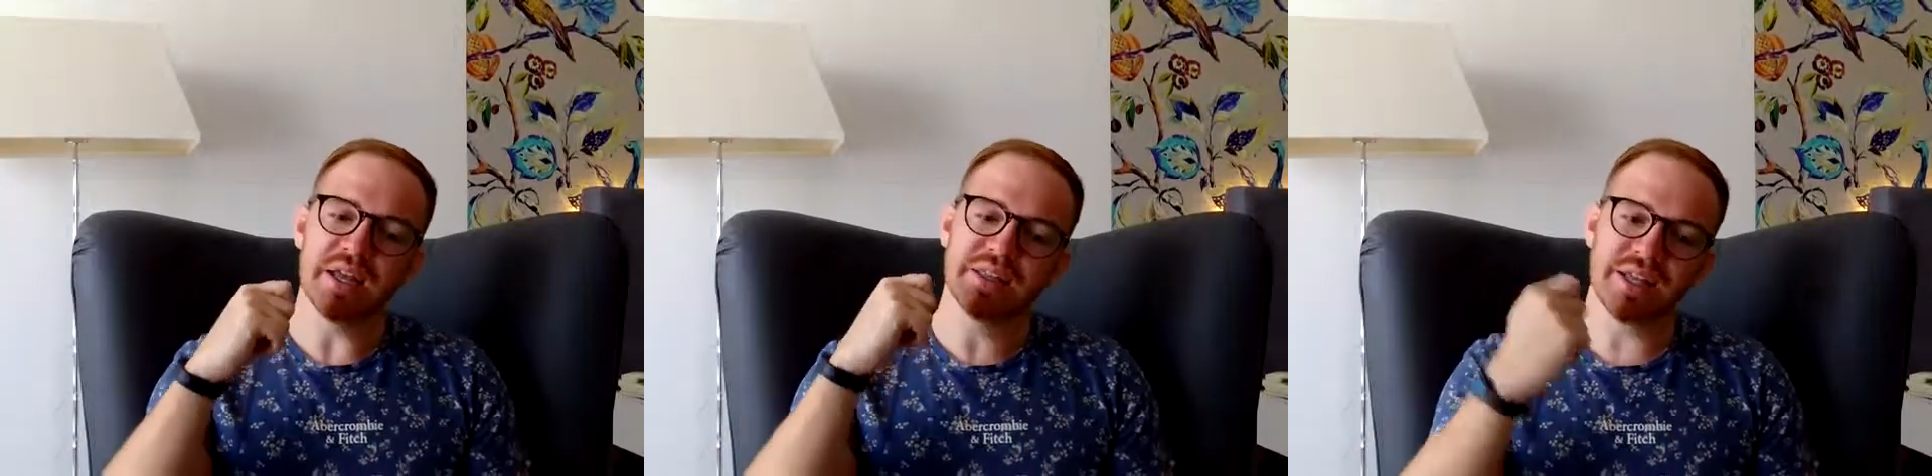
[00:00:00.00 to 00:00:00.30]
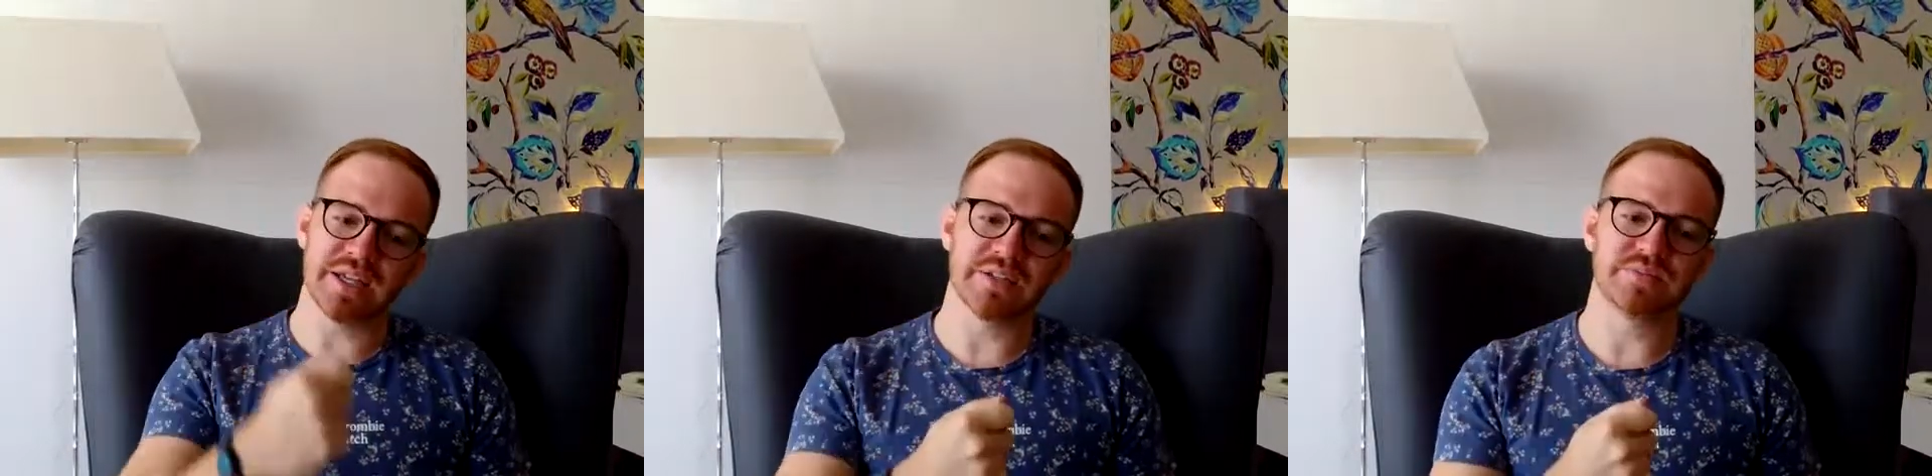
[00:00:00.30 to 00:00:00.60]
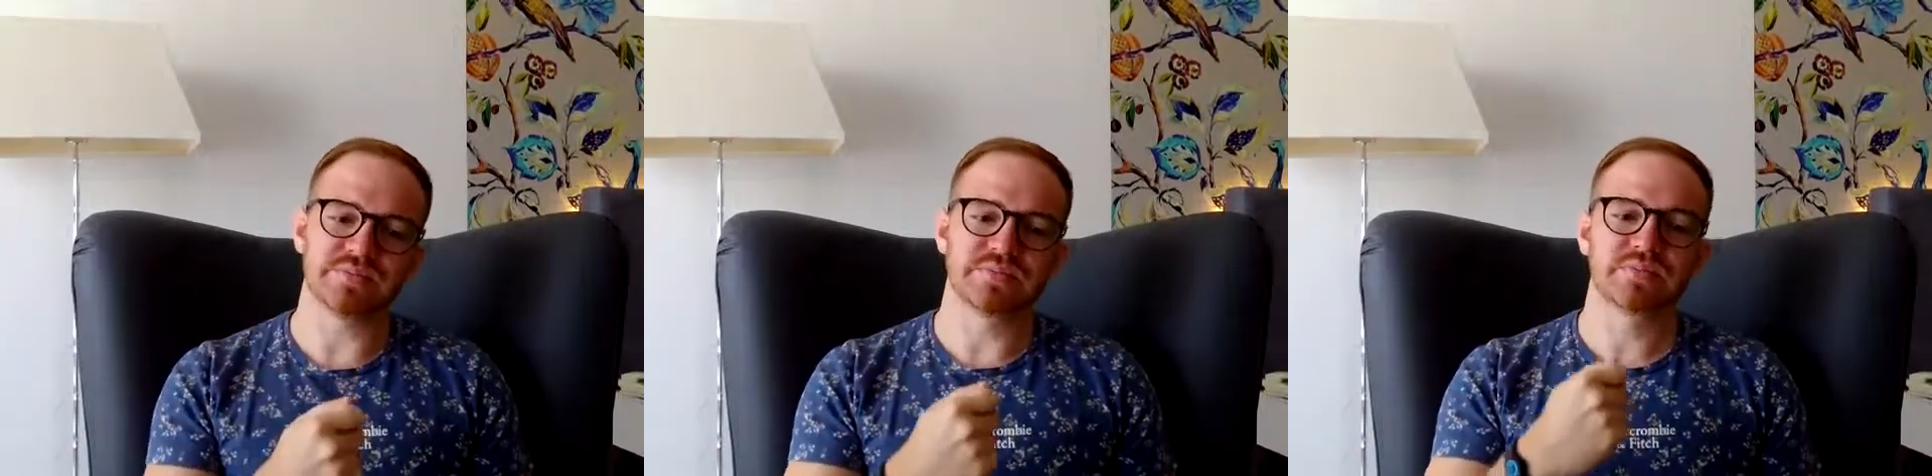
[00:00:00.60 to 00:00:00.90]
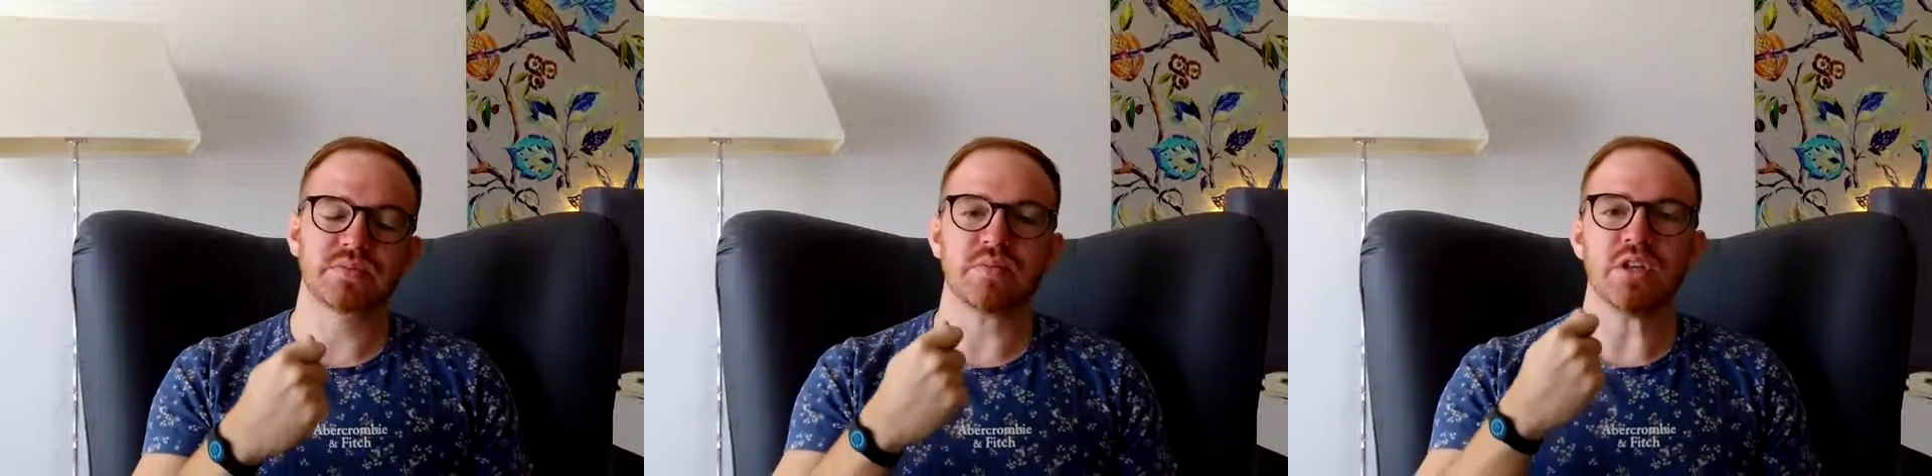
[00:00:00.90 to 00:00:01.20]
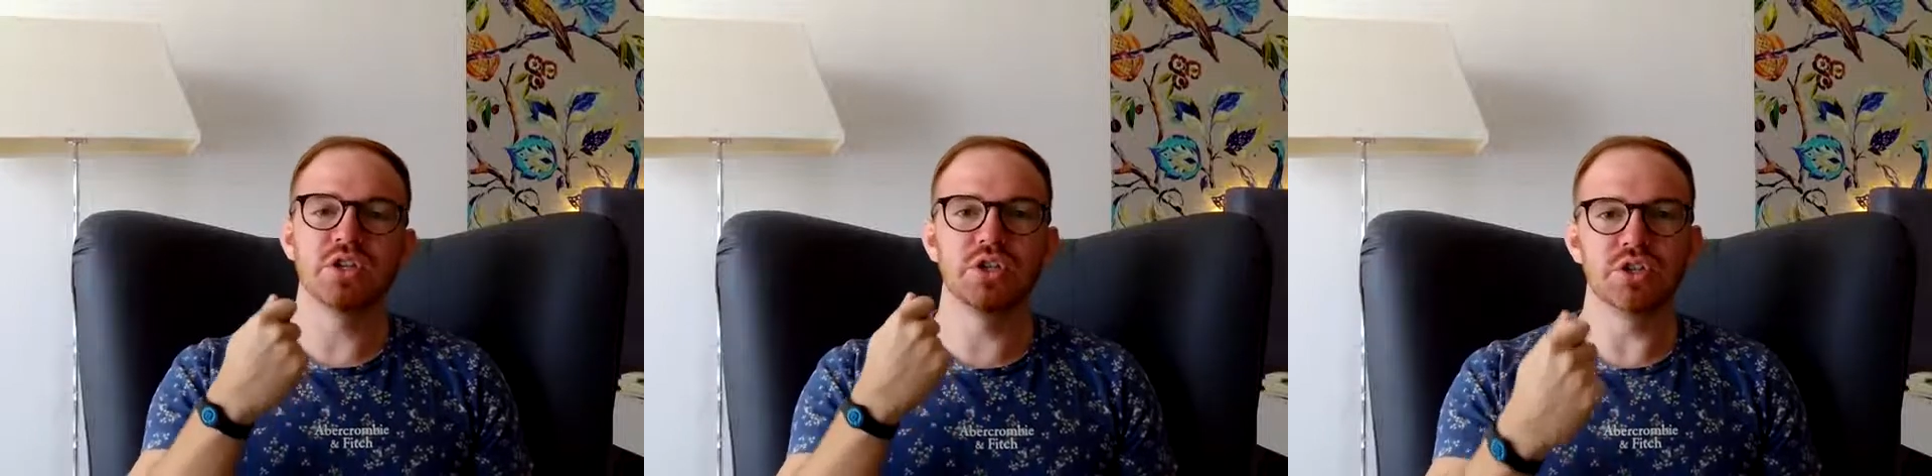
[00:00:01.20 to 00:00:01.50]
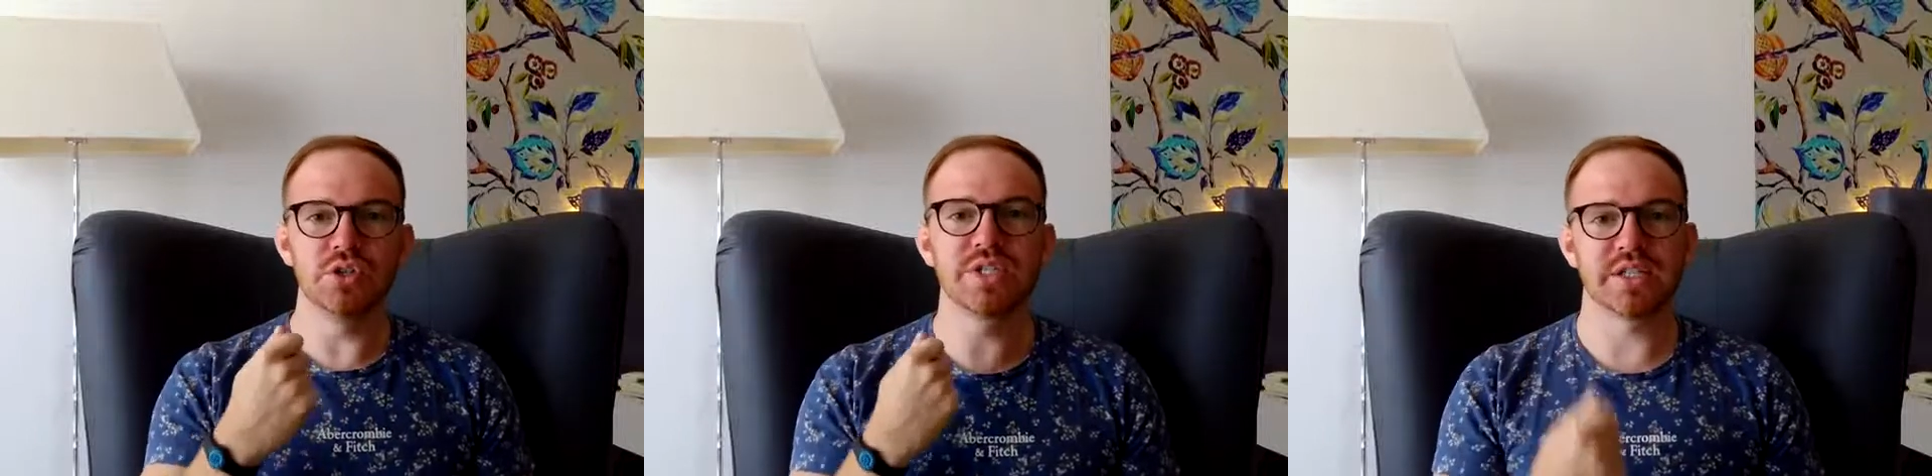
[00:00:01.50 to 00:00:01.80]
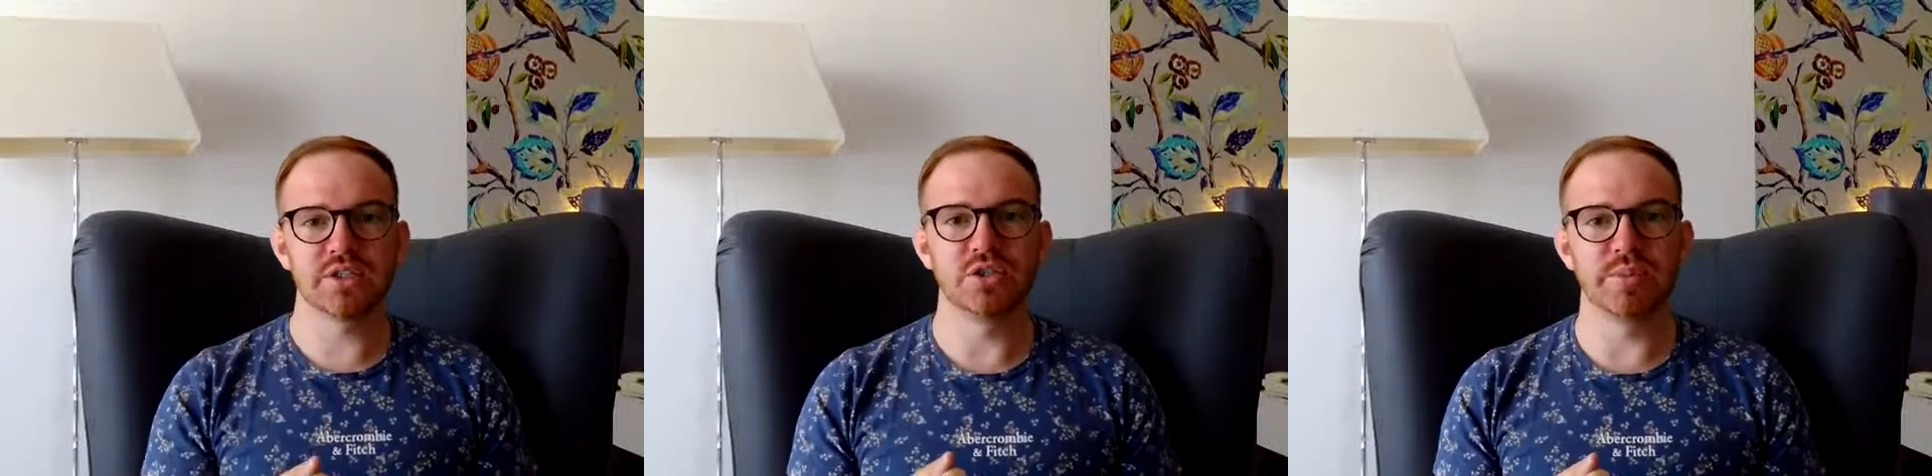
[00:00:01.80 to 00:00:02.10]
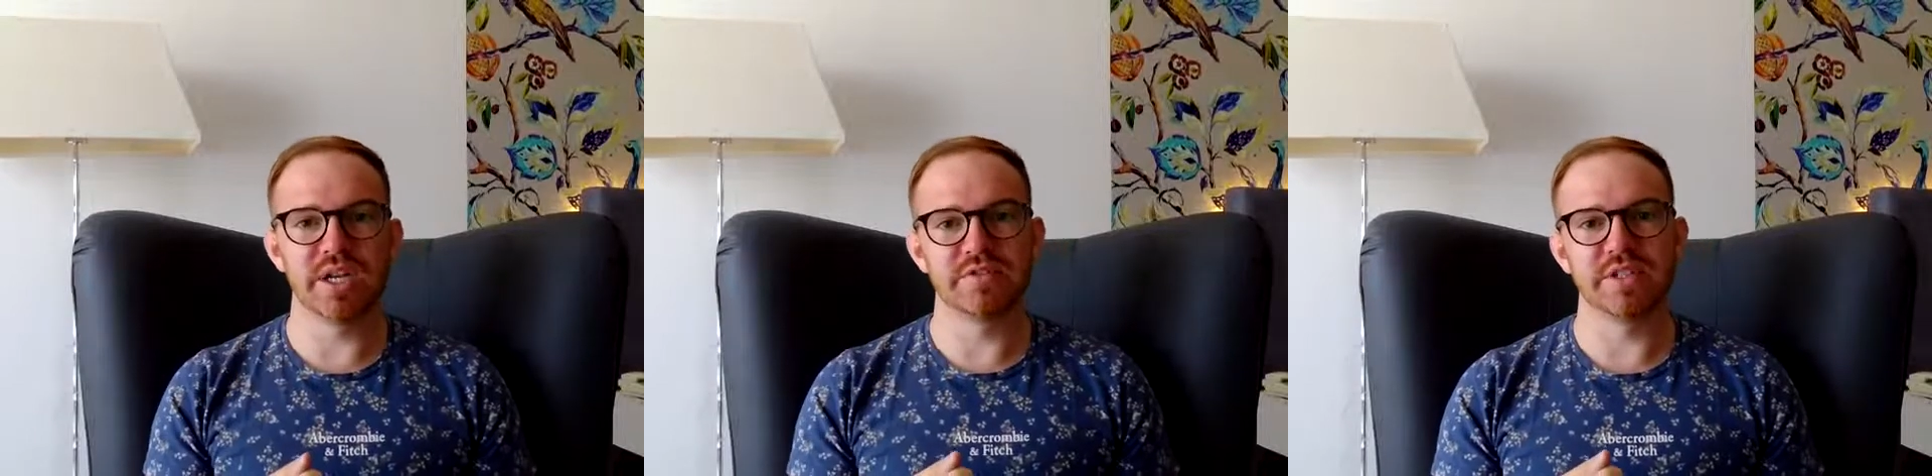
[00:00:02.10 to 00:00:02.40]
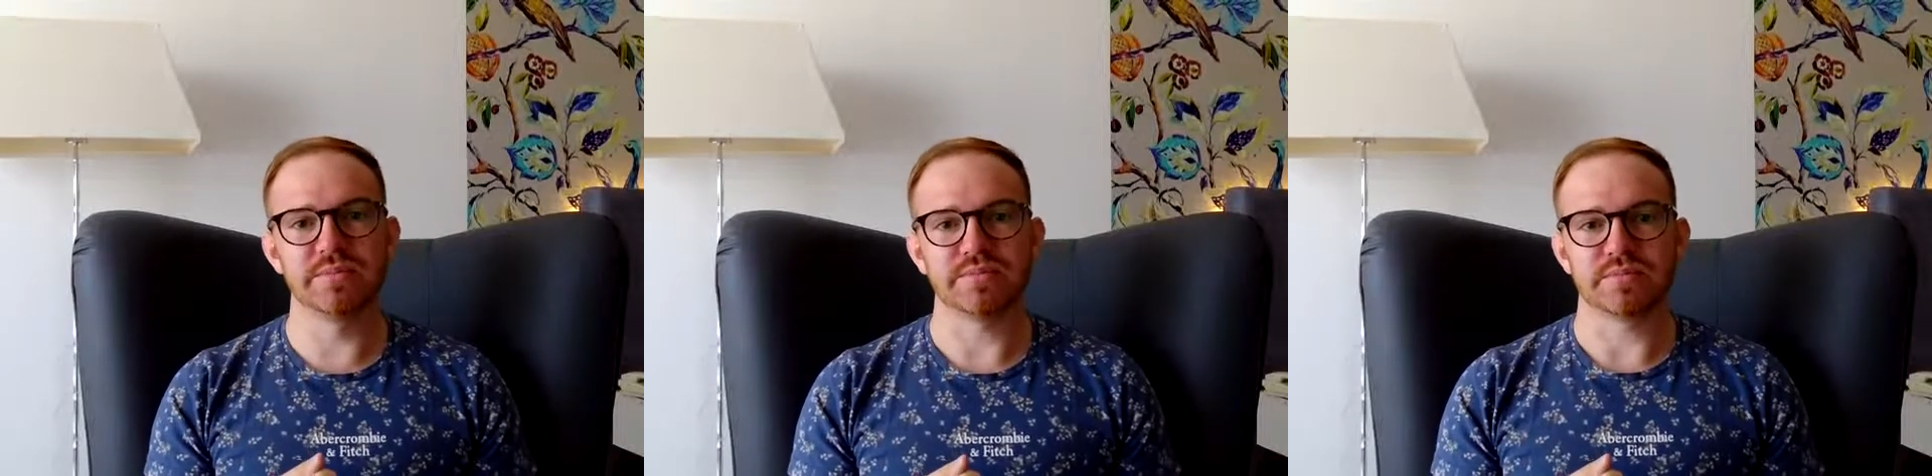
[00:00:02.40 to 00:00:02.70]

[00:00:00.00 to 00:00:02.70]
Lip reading: then you can use that to your benefit.